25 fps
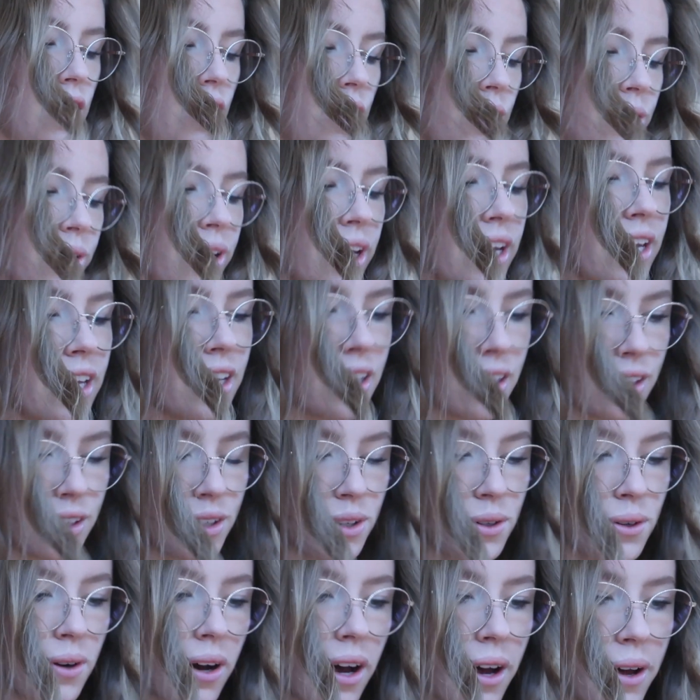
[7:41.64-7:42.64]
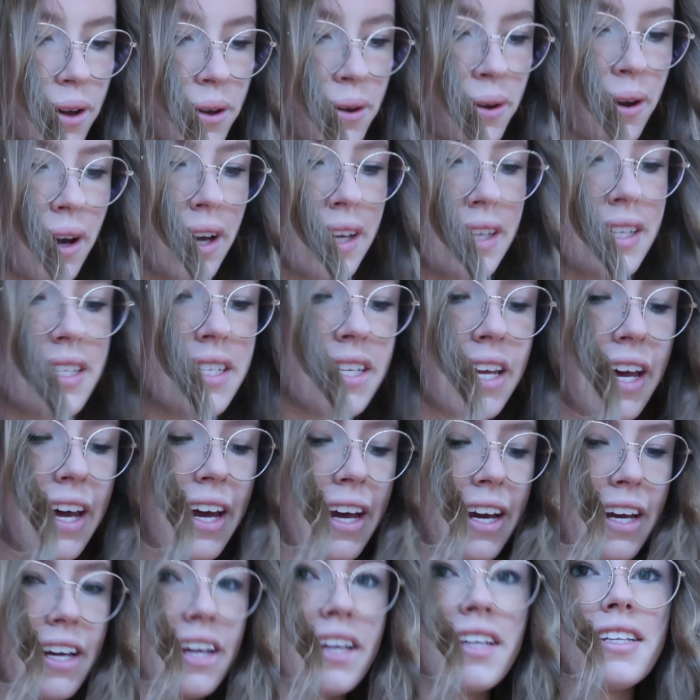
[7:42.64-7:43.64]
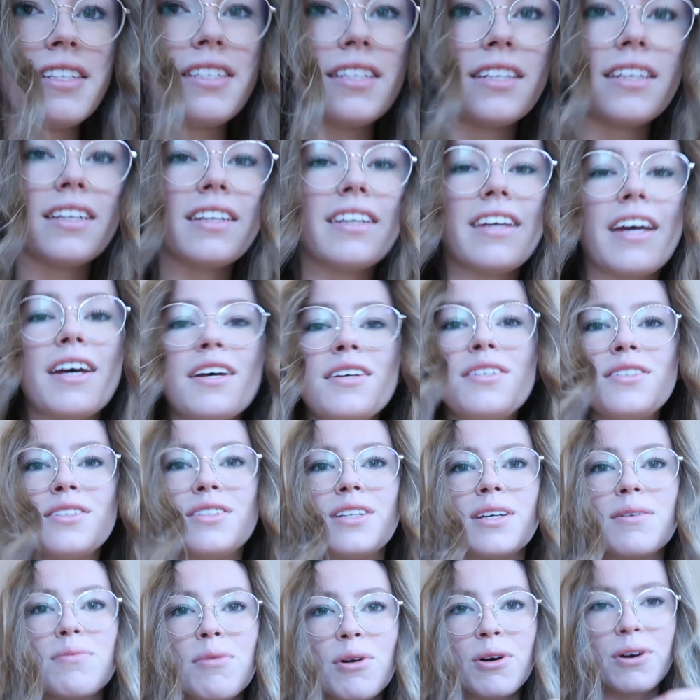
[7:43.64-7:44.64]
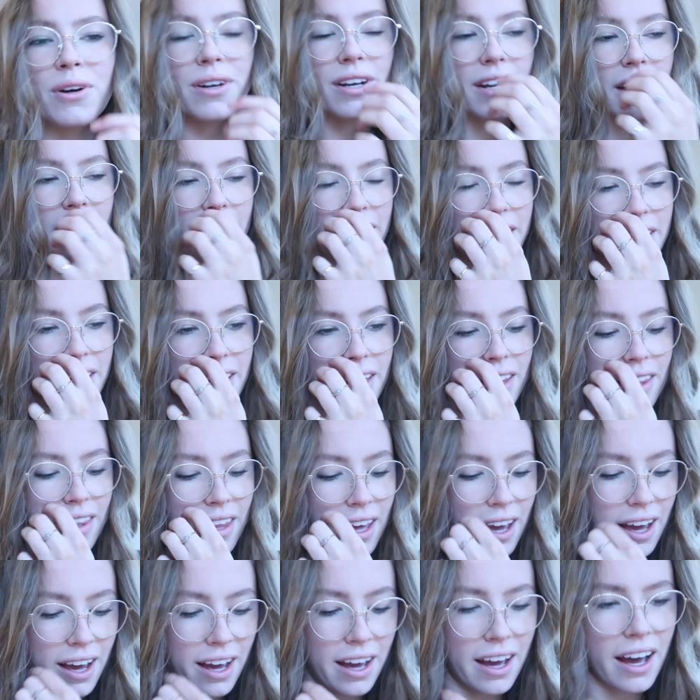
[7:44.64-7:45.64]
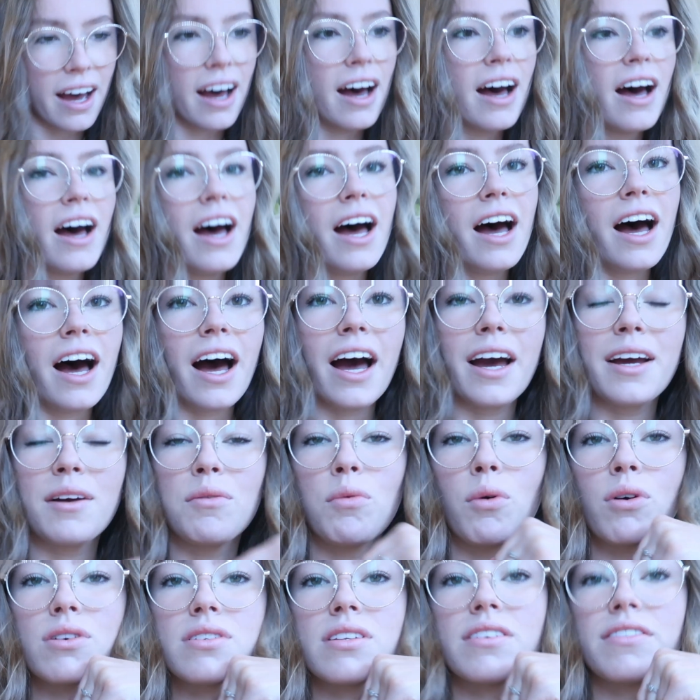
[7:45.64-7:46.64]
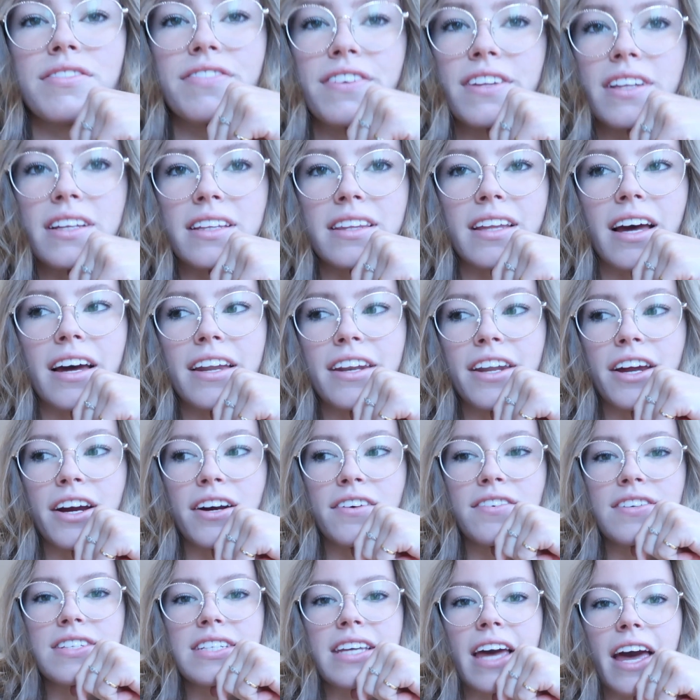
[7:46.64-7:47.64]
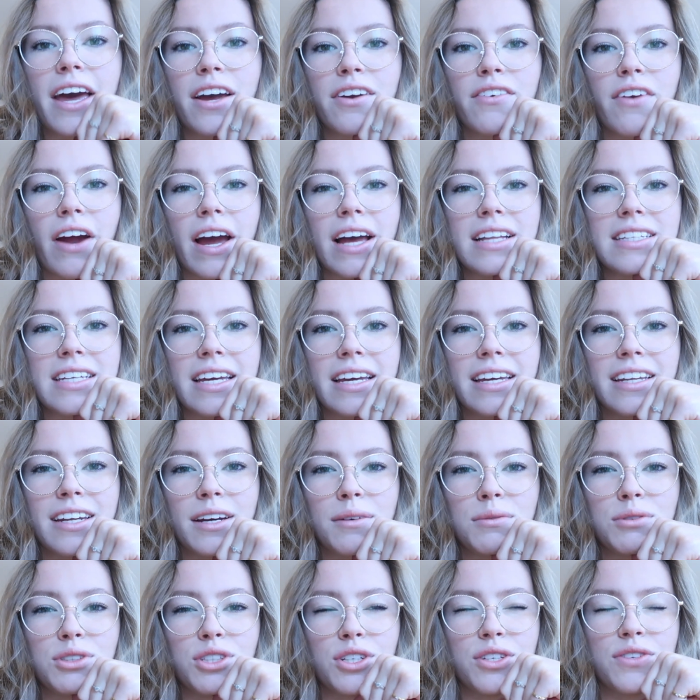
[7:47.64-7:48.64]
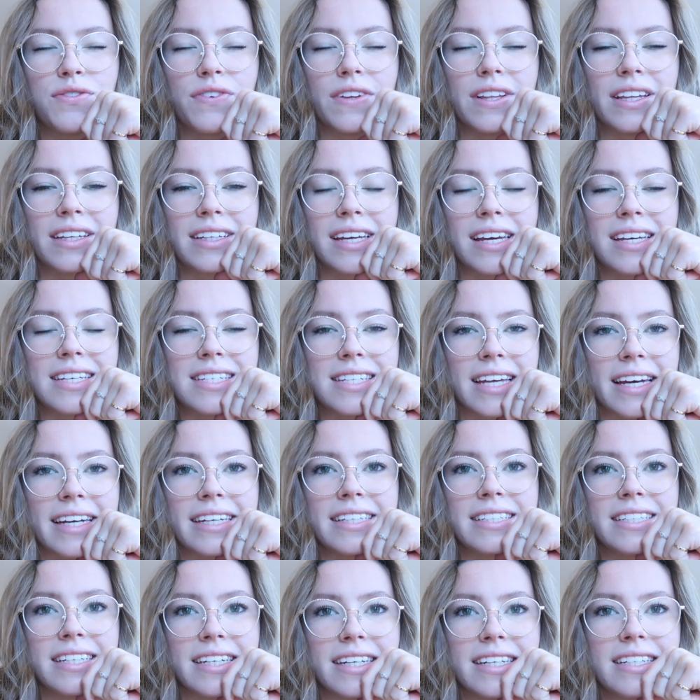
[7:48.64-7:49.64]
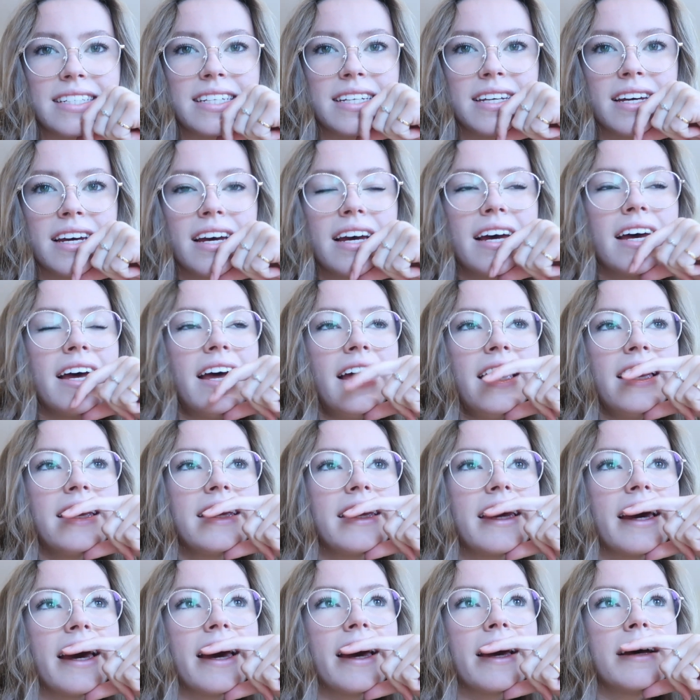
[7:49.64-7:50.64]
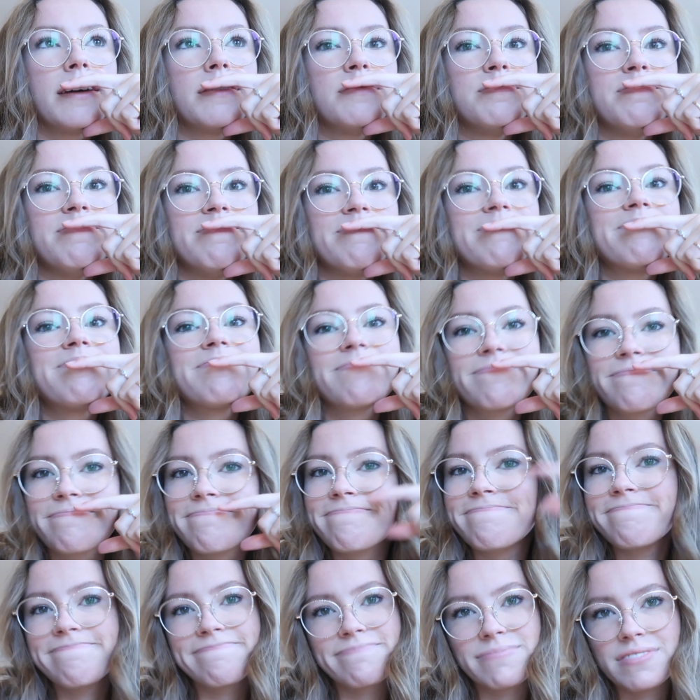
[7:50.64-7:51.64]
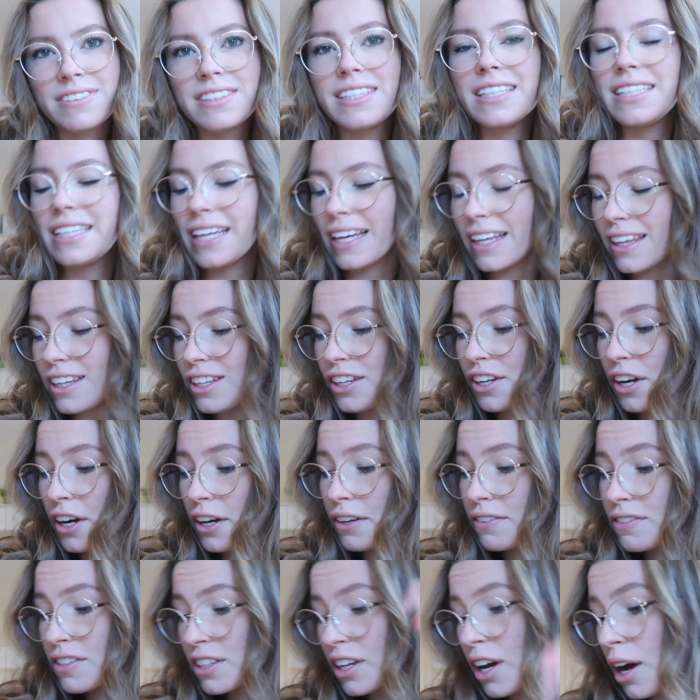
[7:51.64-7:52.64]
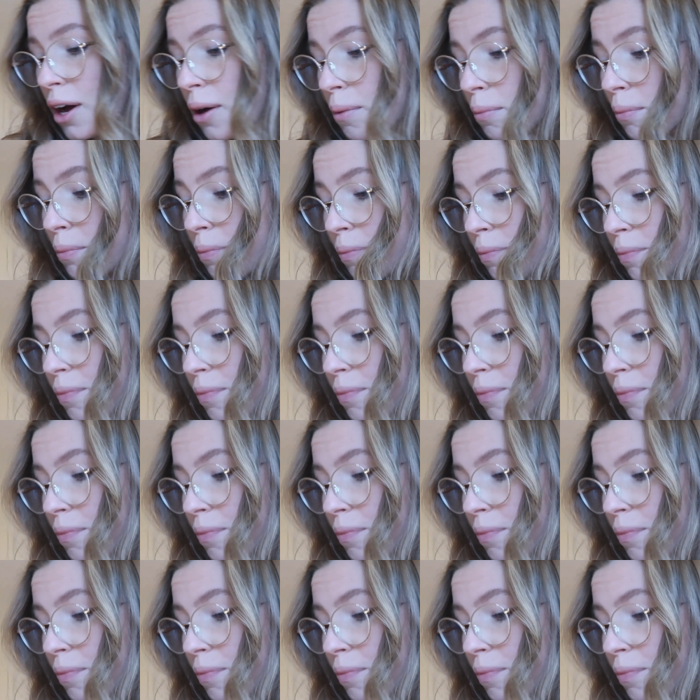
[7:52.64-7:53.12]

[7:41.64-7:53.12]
Okay, you know how I said yesterday morning that I wasn't feeling that nervous getting ready and I was just feeling excited? Yeah, today the nerves come.